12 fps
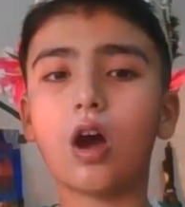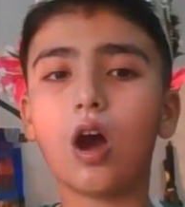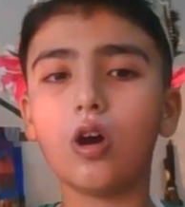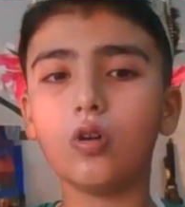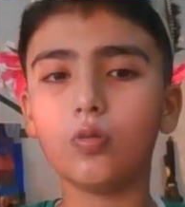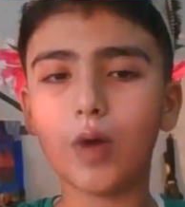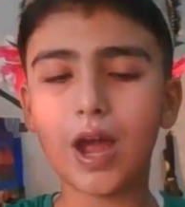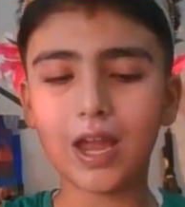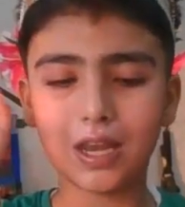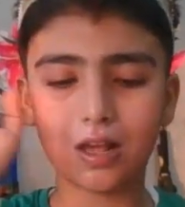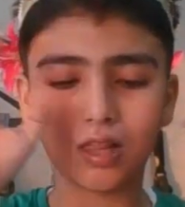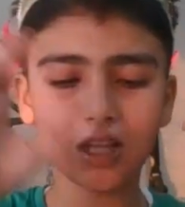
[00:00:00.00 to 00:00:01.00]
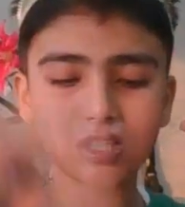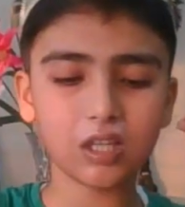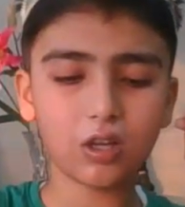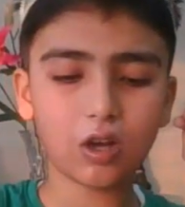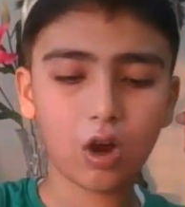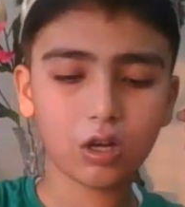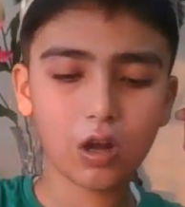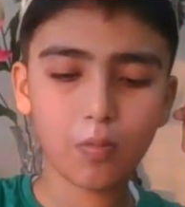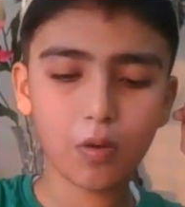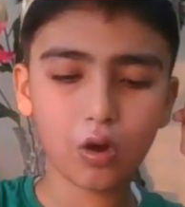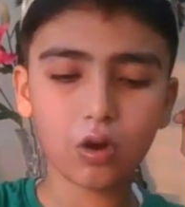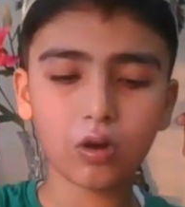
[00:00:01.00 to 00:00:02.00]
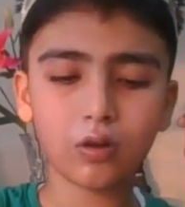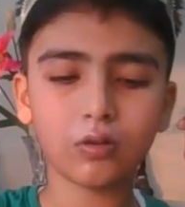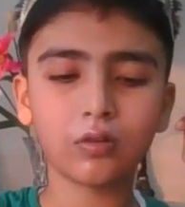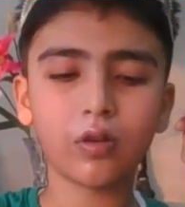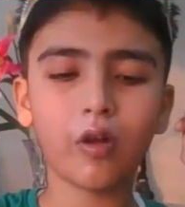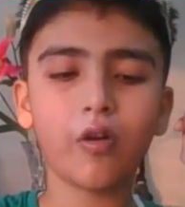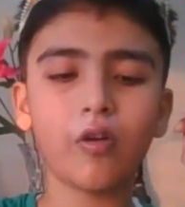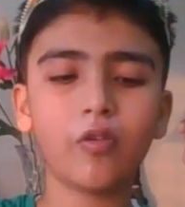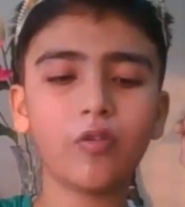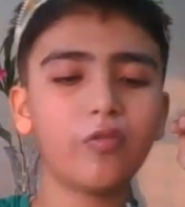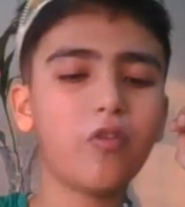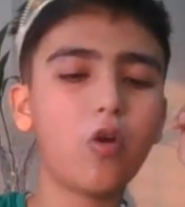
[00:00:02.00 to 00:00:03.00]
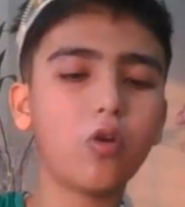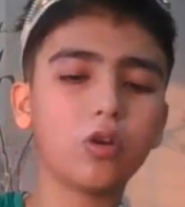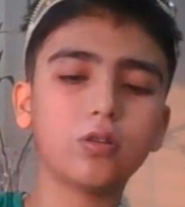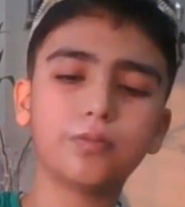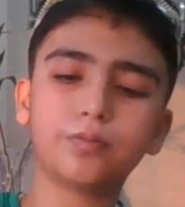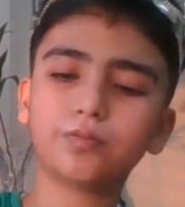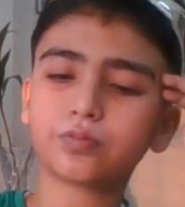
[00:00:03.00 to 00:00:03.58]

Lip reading: Alright, now let's see card number 4.